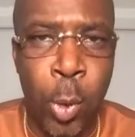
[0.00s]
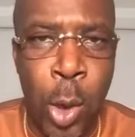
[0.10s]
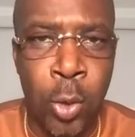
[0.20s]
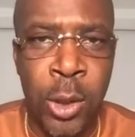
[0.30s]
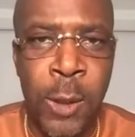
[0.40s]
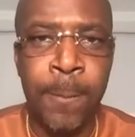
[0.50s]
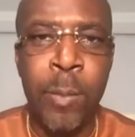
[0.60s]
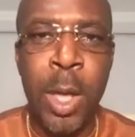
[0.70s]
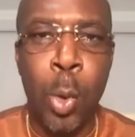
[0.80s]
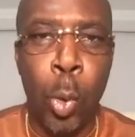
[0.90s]
woke.
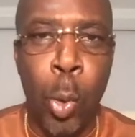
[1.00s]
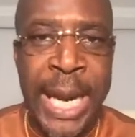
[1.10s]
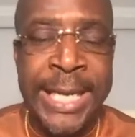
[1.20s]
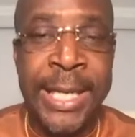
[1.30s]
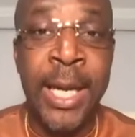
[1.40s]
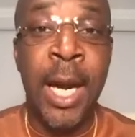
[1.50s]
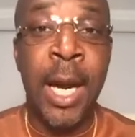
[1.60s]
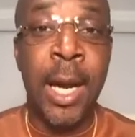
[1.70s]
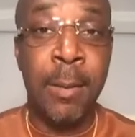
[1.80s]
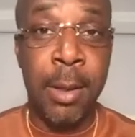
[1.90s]
Wake
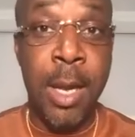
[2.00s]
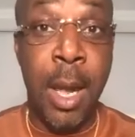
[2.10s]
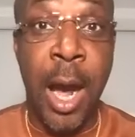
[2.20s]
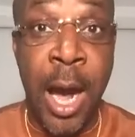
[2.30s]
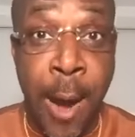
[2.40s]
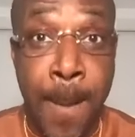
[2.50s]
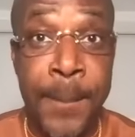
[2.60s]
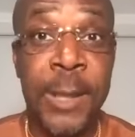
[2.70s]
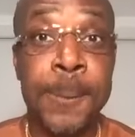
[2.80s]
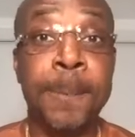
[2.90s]
up.
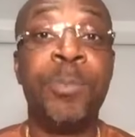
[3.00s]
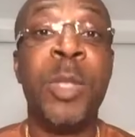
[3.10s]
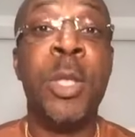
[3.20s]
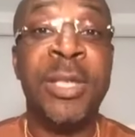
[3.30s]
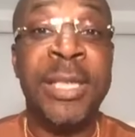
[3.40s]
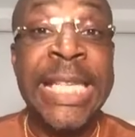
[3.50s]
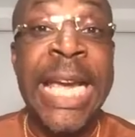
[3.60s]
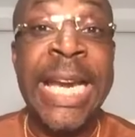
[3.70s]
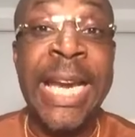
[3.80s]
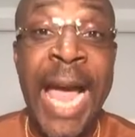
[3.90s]
You're
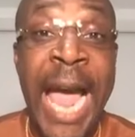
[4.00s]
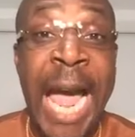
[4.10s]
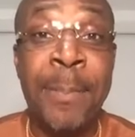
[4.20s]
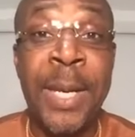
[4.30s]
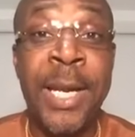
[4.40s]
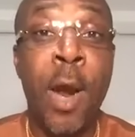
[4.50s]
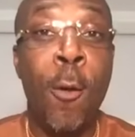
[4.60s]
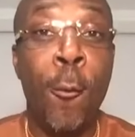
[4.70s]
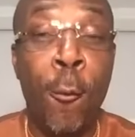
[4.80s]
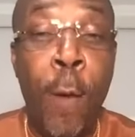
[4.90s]
seeing it happen
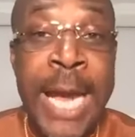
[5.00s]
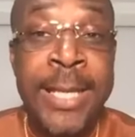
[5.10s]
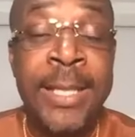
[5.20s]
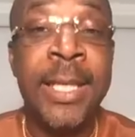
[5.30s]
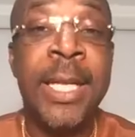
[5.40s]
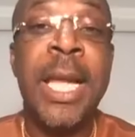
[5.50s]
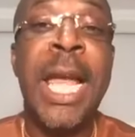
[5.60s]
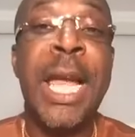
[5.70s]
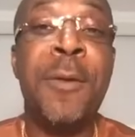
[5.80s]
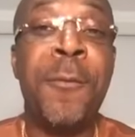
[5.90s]
right
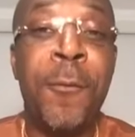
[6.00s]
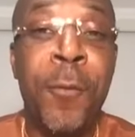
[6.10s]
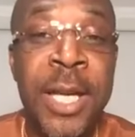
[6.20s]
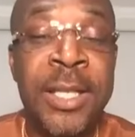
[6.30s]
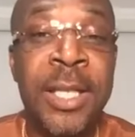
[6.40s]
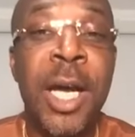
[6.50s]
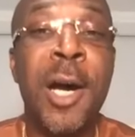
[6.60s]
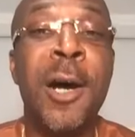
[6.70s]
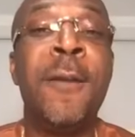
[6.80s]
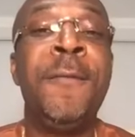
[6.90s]
in front
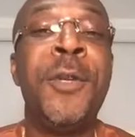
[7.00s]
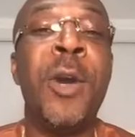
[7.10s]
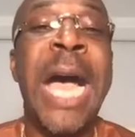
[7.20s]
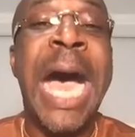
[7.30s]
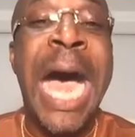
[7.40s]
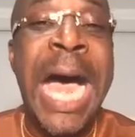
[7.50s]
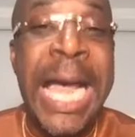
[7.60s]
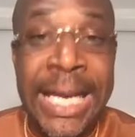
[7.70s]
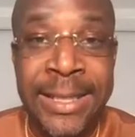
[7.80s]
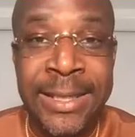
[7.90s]
of your
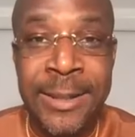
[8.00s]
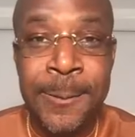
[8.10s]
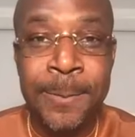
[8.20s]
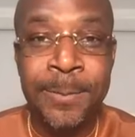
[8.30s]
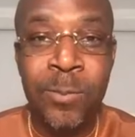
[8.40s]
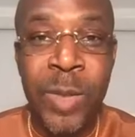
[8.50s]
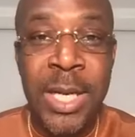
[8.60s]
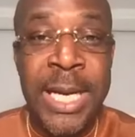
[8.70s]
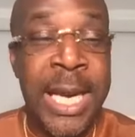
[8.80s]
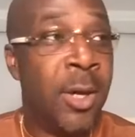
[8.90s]
eyes.
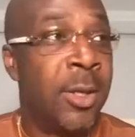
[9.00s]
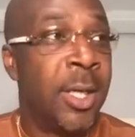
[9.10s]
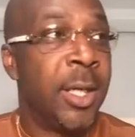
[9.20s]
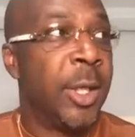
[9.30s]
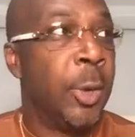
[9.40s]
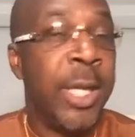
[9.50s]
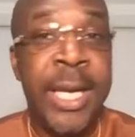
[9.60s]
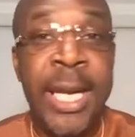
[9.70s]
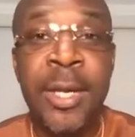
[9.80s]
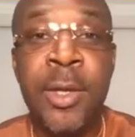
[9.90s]
Now, you
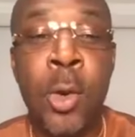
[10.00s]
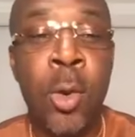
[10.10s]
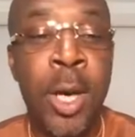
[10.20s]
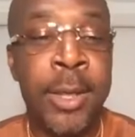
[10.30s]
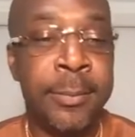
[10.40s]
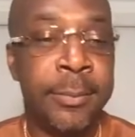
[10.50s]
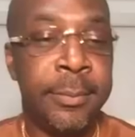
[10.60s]
can ignore it,